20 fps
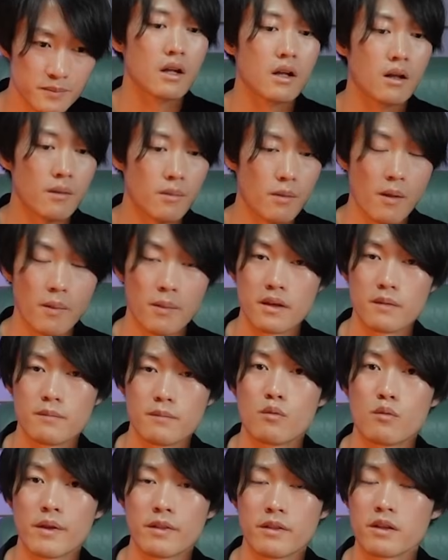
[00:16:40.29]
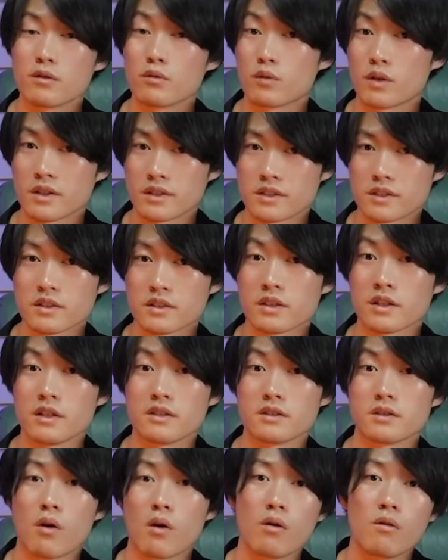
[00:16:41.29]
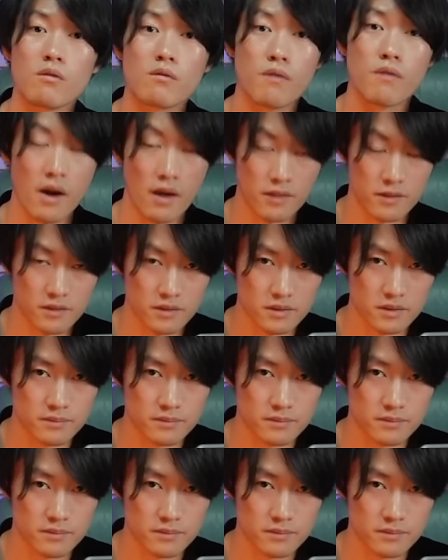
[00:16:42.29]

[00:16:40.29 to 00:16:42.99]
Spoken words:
Not even when it was his own father.